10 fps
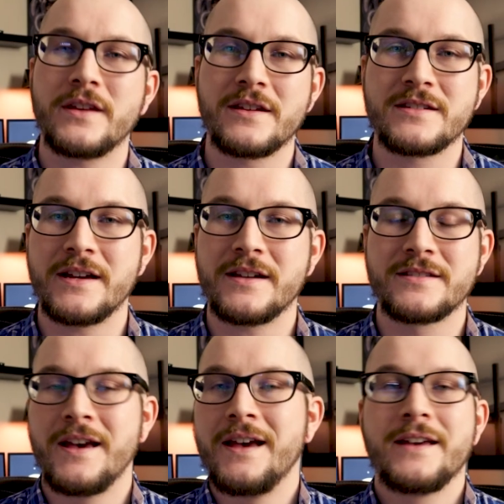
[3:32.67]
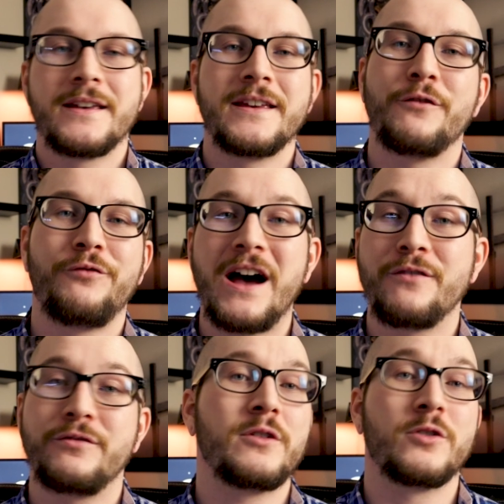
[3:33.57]
king snakes, can get
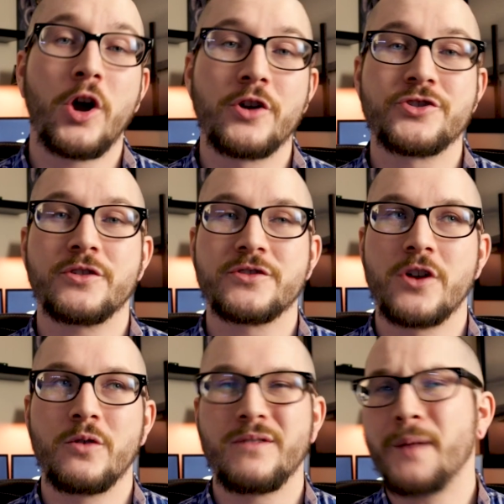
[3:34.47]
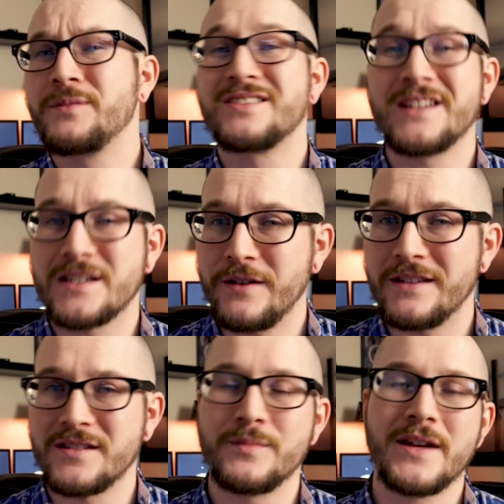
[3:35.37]
5 feet or larger. So up to 6
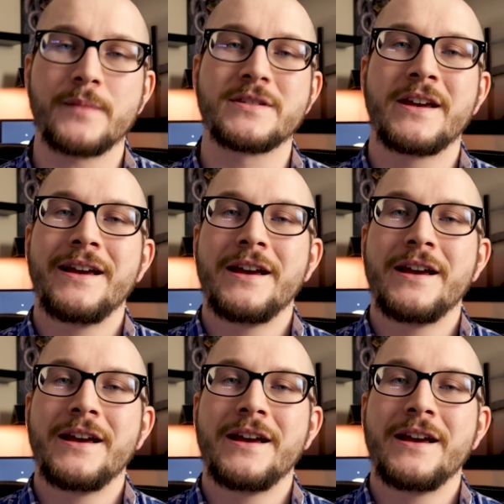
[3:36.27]
feet sometimes.